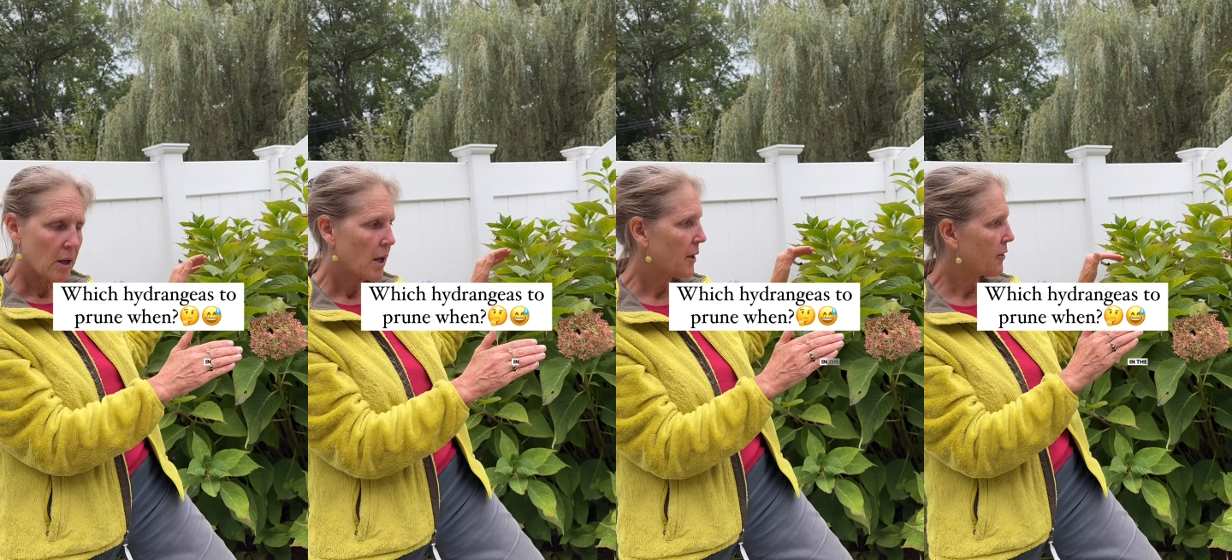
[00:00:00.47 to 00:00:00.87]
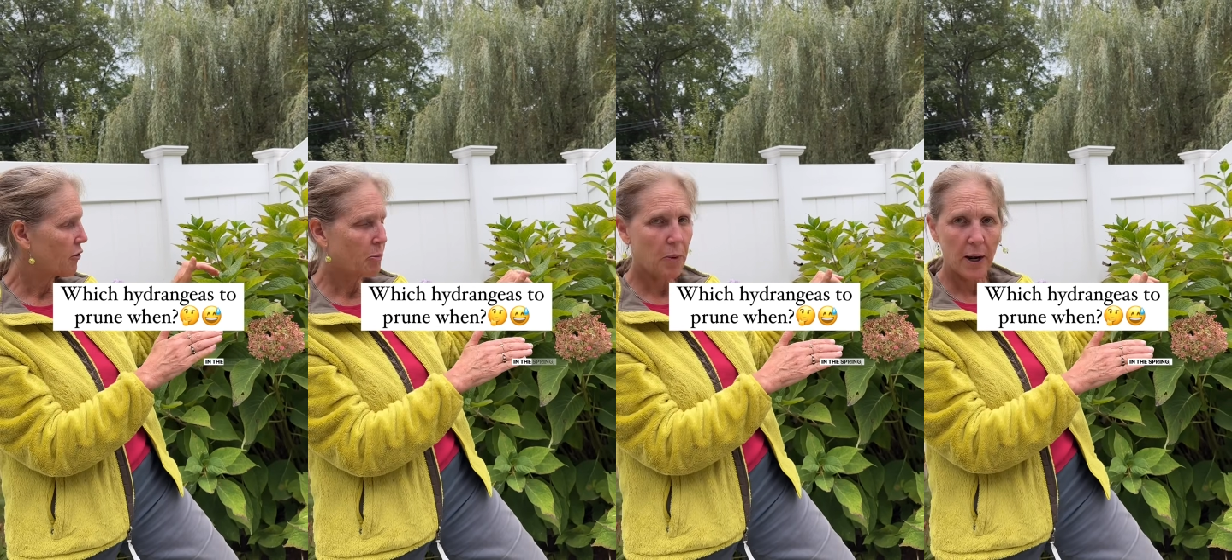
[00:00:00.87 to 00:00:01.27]
In
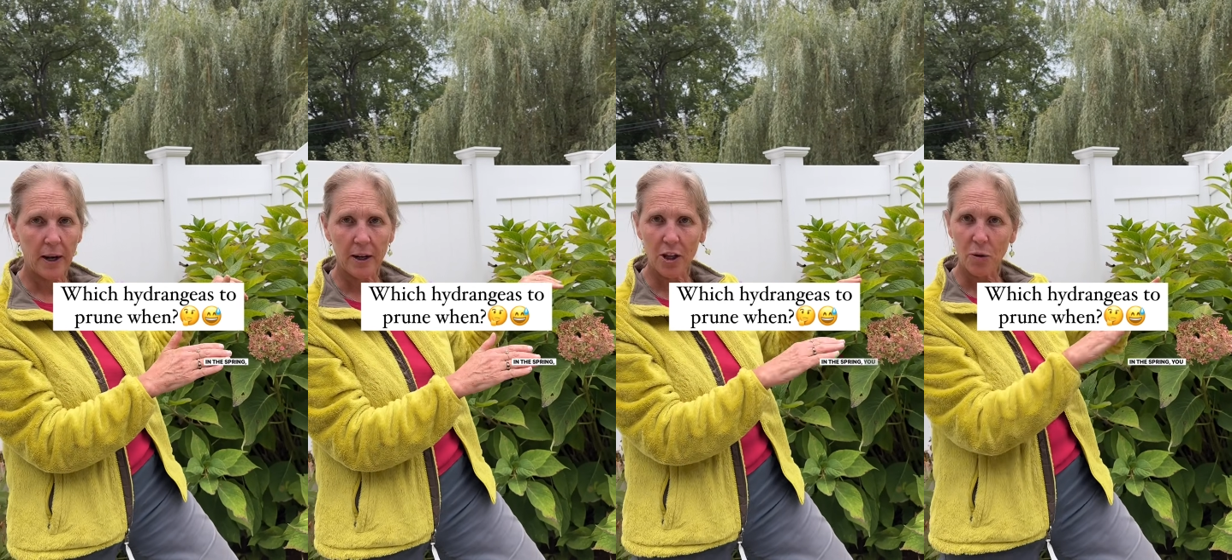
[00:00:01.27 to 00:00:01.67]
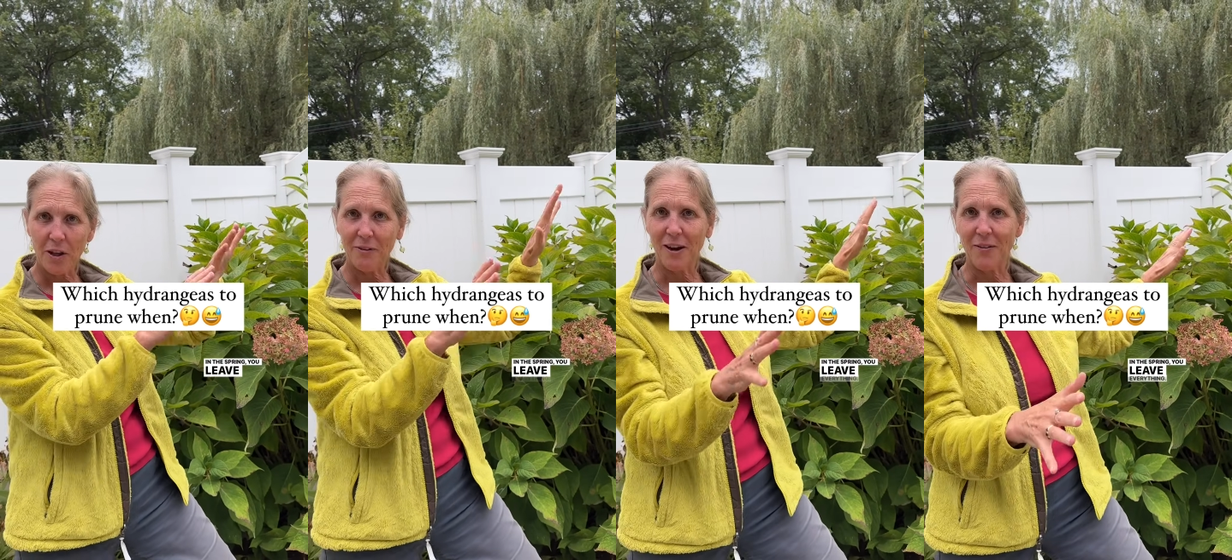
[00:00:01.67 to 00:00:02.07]
the spring,
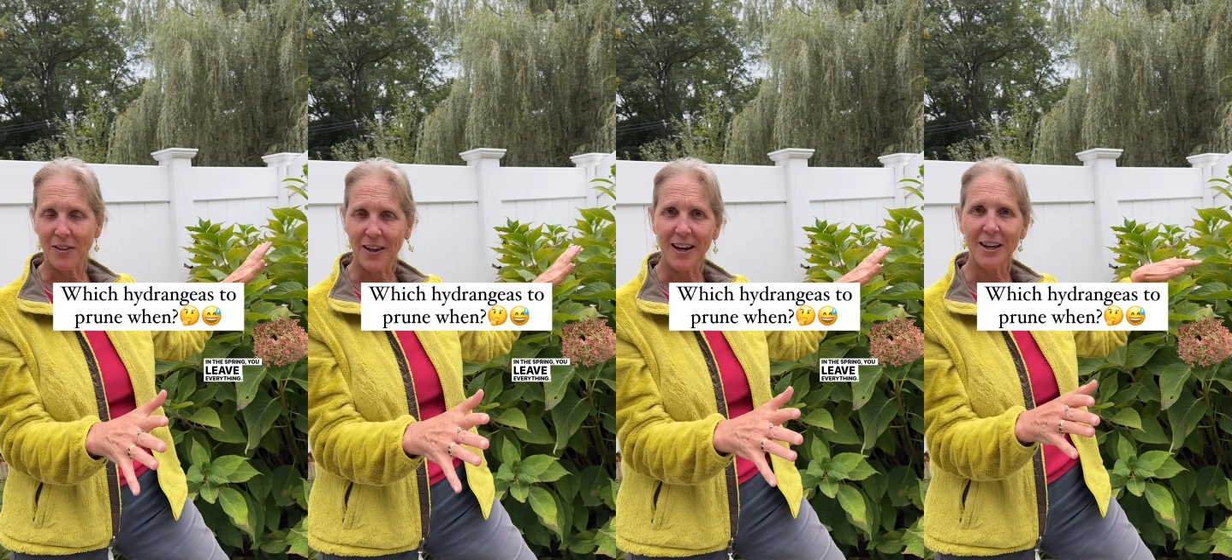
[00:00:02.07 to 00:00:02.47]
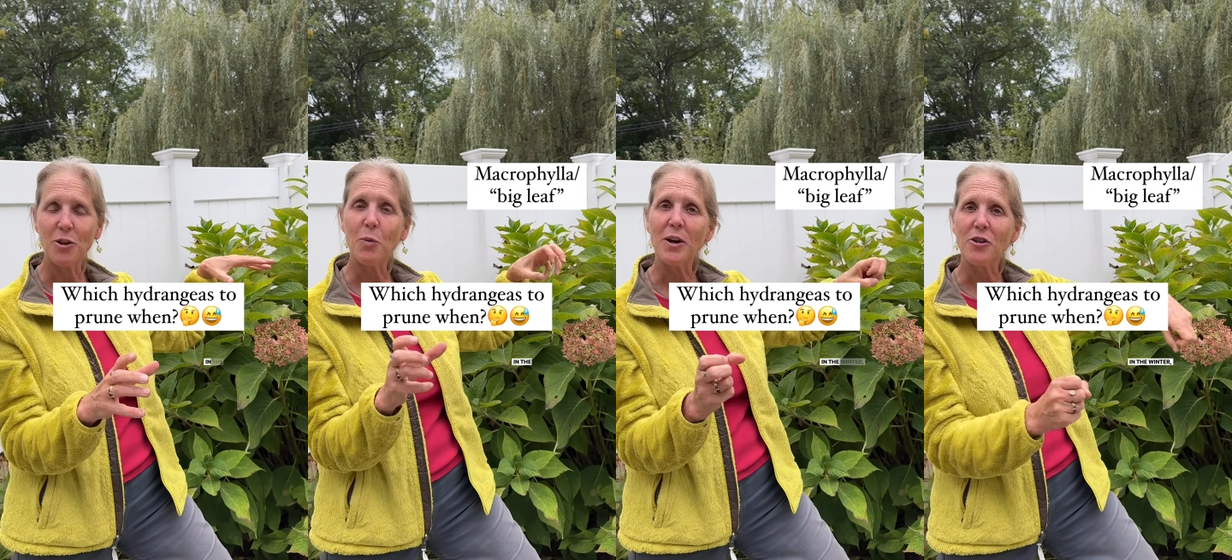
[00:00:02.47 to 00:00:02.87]
you leave everything.
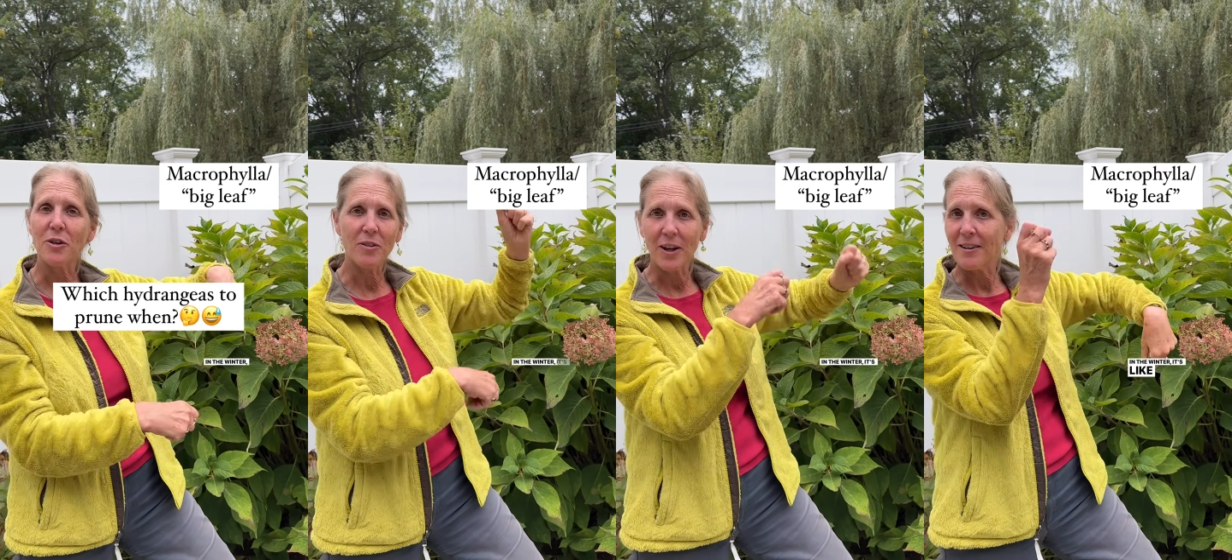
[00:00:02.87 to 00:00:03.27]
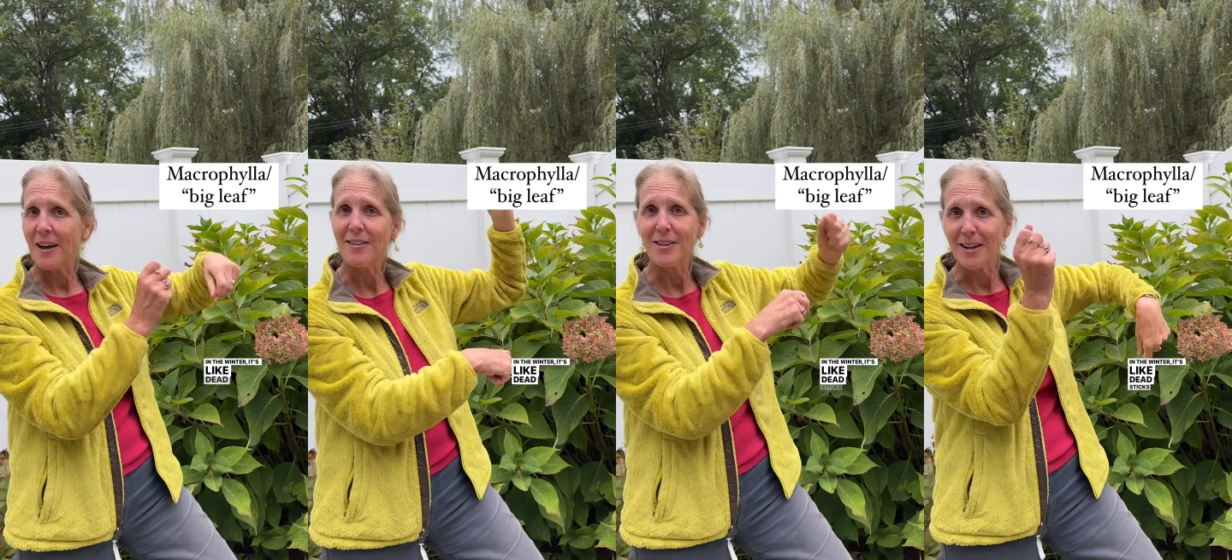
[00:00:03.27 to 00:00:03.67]
In the winter, it's
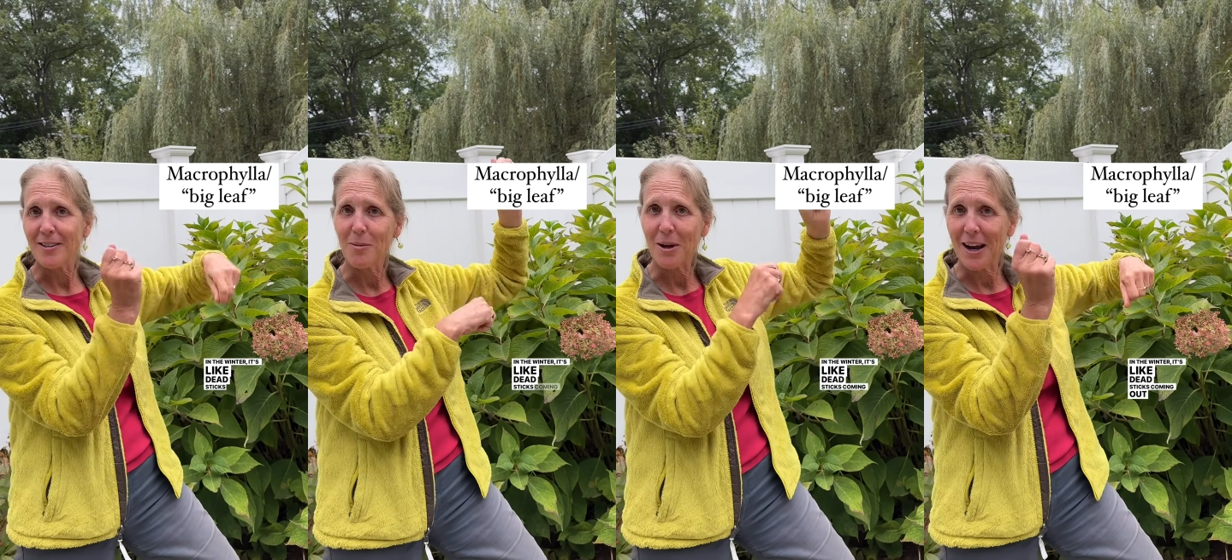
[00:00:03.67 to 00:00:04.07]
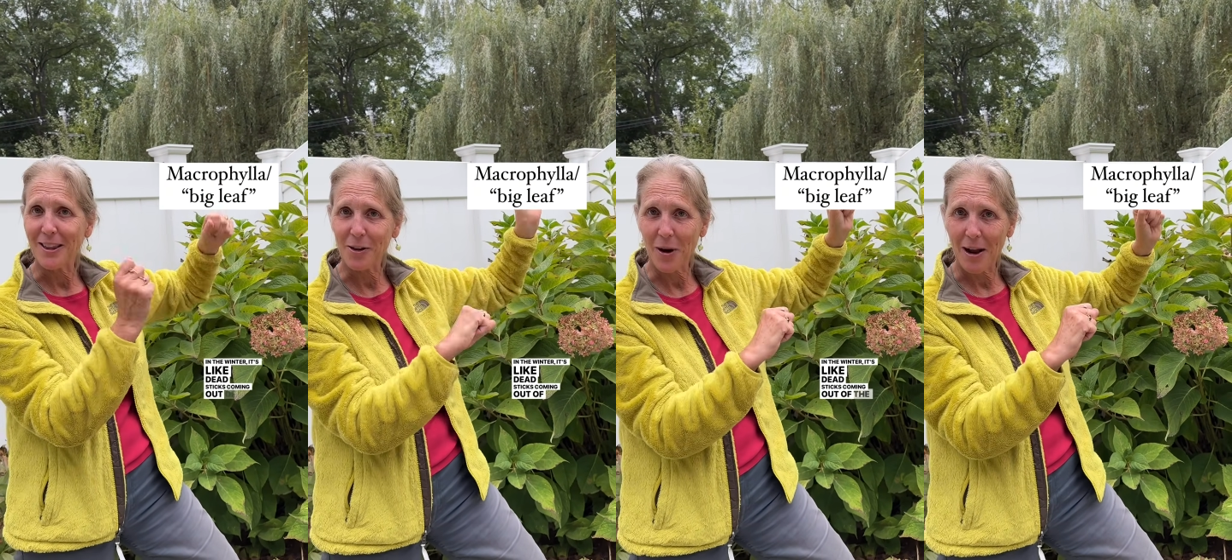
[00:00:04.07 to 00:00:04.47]
like dead sticks coming
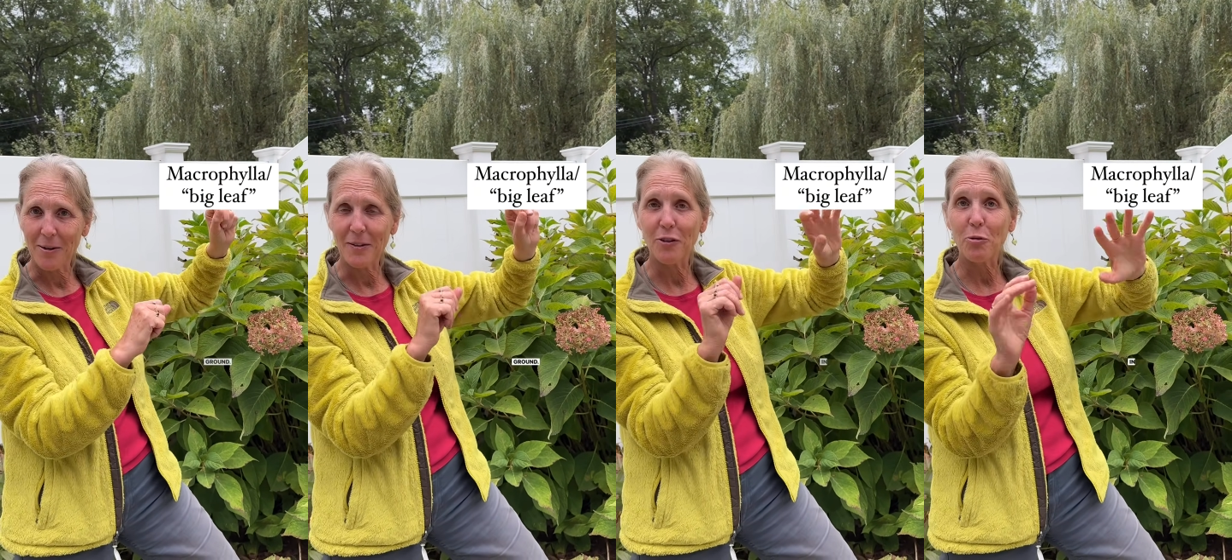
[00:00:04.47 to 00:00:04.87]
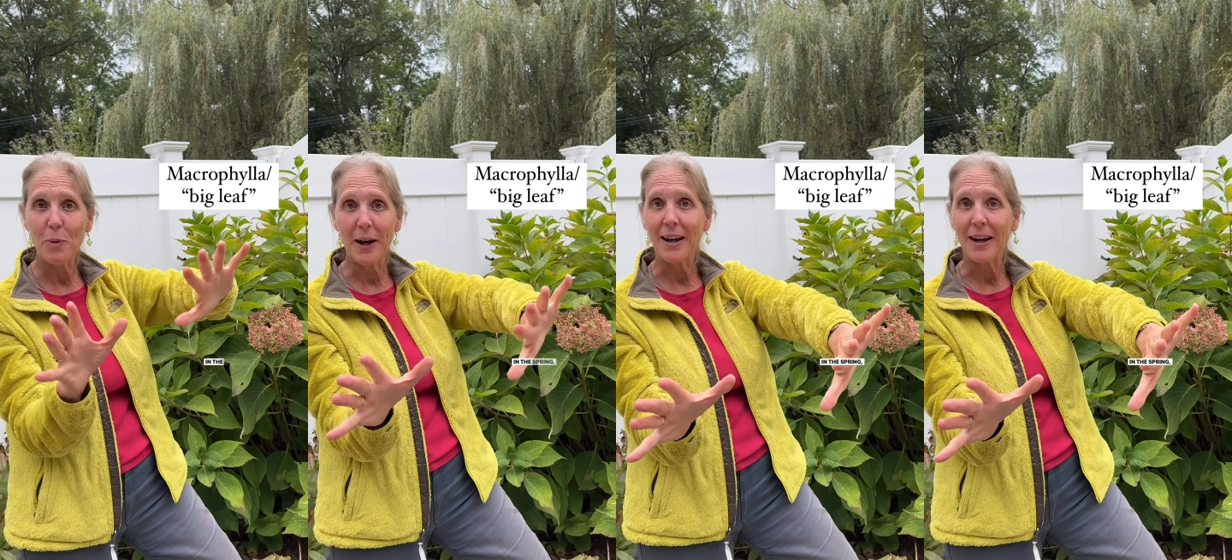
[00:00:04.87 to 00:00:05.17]
out of the ground. In the spring,